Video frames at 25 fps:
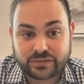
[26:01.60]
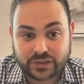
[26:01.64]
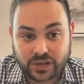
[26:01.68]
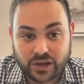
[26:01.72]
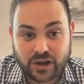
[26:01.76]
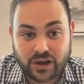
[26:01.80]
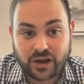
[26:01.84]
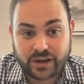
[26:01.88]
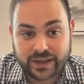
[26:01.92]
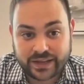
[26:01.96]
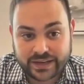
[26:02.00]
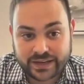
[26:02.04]

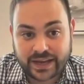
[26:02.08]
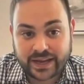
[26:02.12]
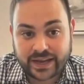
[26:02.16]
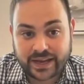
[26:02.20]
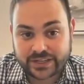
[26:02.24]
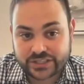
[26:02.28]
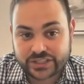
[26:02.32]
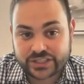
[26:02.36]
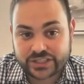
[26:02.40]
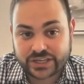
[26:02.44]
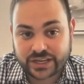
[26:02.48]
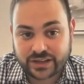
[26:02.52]
law in
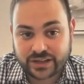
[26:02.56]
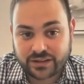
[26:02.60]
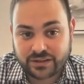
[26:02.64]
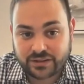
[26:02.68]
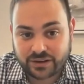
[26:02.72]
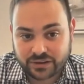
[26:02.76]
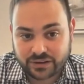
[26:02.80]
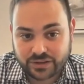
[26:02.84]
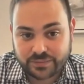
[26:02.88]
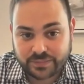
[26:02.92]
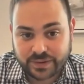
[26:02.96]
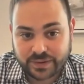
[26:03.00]

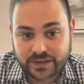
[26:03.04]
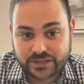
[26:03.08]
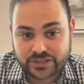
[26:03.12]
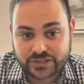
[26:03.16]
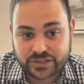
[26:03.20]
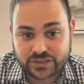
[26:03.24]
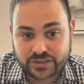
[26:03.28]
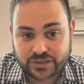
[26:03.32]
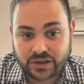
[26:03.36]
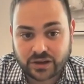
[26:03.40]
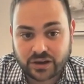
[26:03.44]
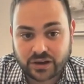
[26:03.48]
IHL,
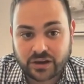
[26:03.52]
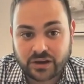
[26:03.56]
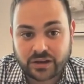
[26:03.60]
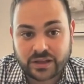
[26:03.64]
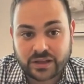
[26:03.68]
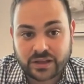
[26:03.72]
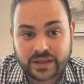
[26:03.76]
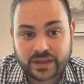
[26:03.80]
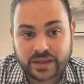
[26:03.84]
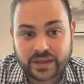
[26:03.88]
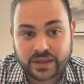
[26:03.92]
occupation law,